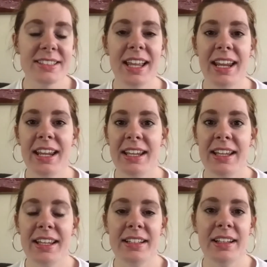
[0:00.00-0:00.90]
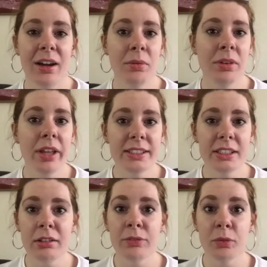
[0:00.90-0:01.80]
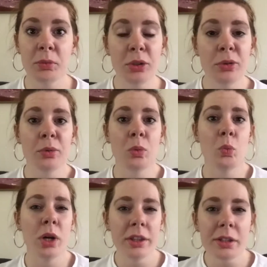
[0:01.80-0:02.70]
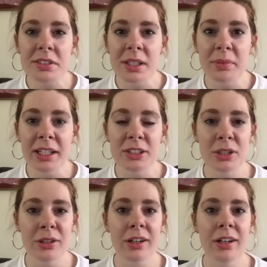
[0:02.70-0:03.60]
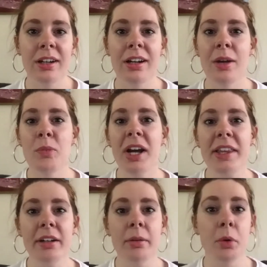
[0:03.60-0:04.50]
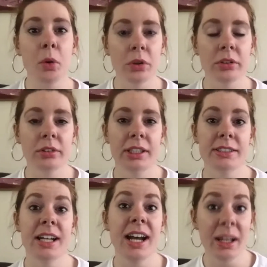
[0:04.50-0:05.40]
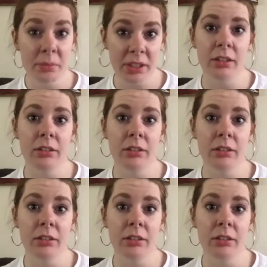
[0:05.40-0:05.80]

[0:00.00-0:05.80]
and I would like to hear from you what those updates are and why they're important and timely